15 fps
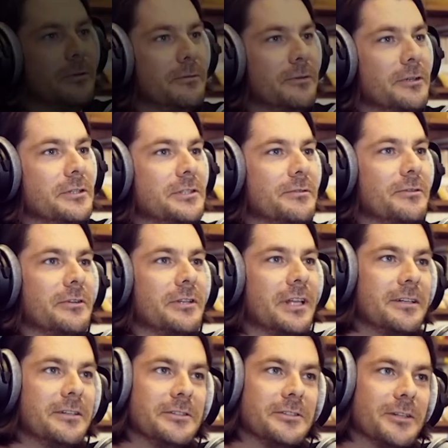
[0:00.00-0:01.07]
Well, first of all,
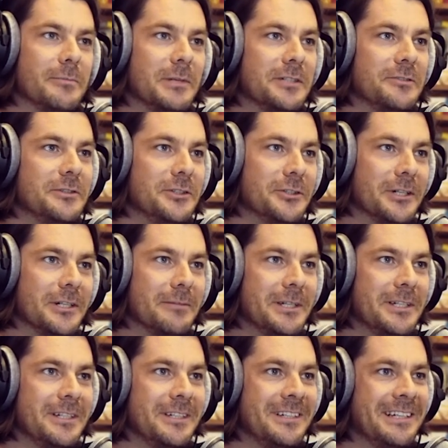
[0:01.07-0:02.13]
thank you so much for joining
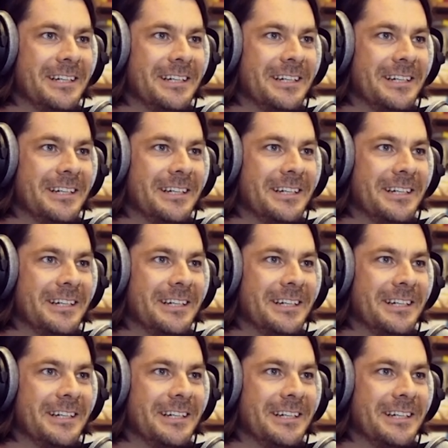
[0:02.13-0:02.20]
me